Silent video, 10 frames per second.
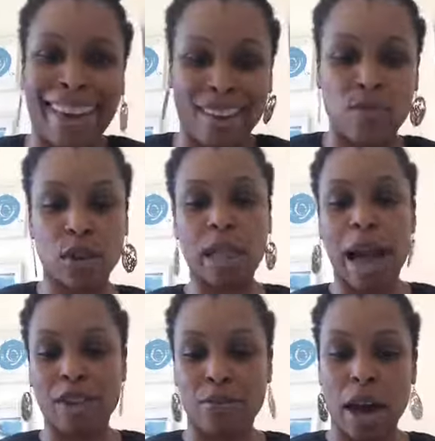for
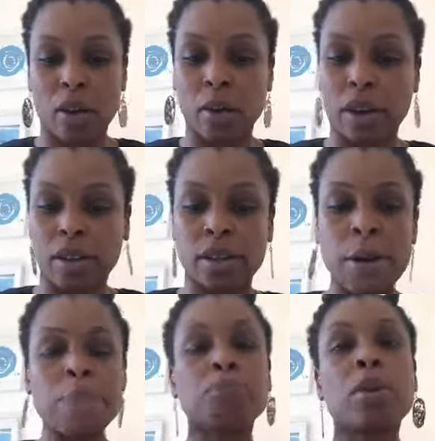lack of better words.
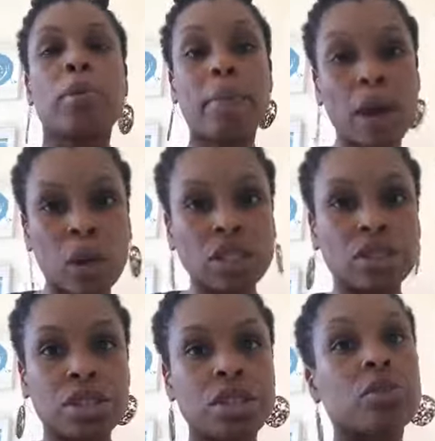But my question
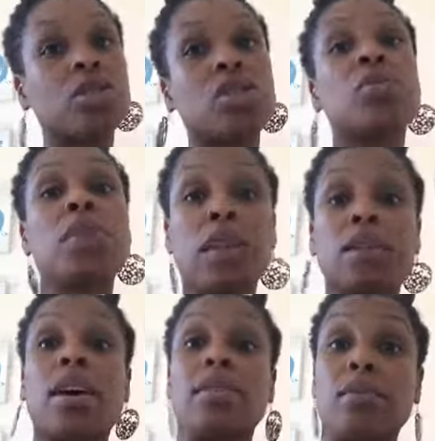to you is, do you think
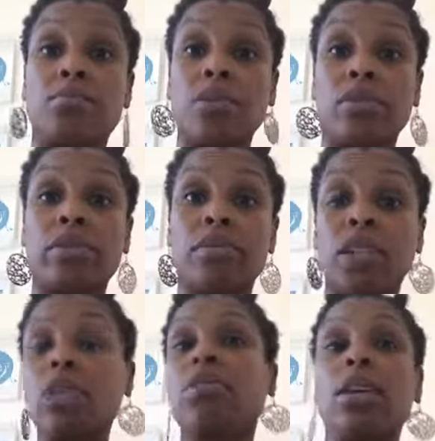this has improved?
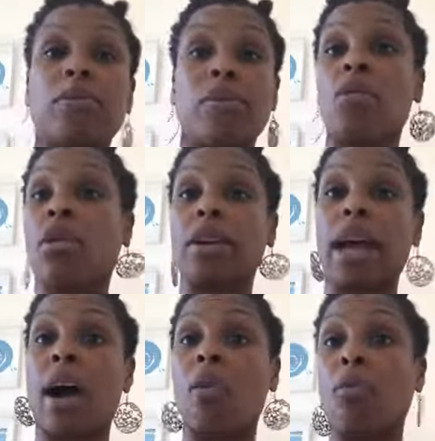Do you think folk are
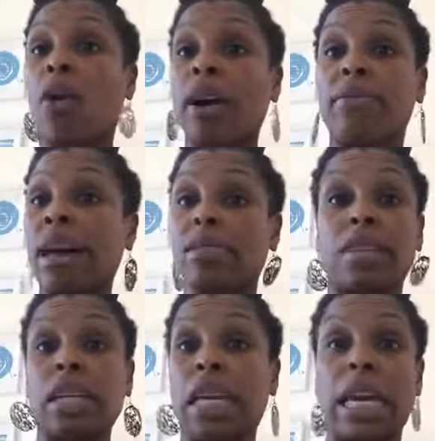now more
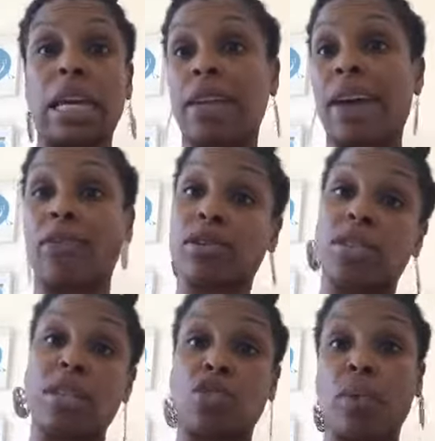invested in
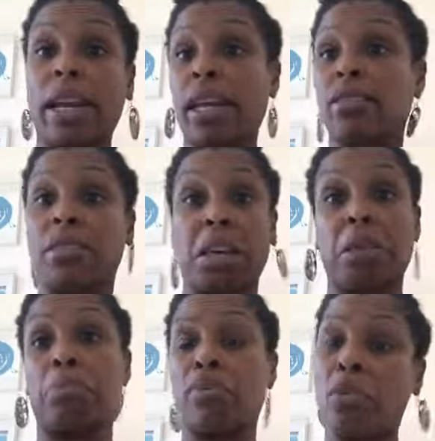diversity trainings
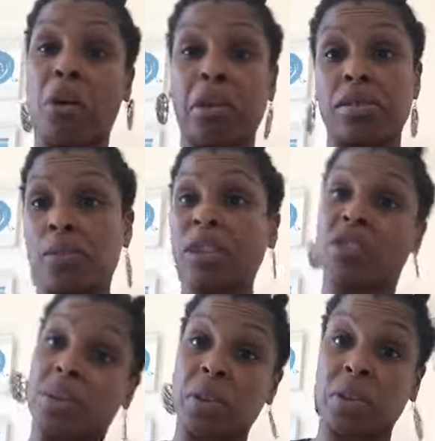than before,
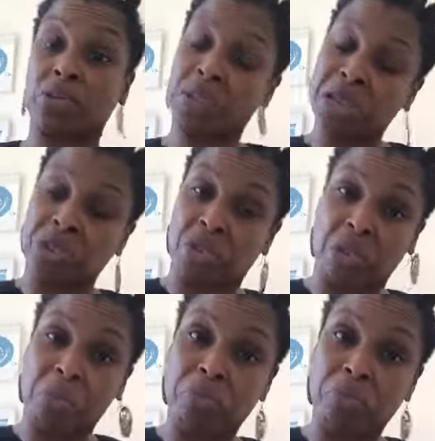especially when they're traditional?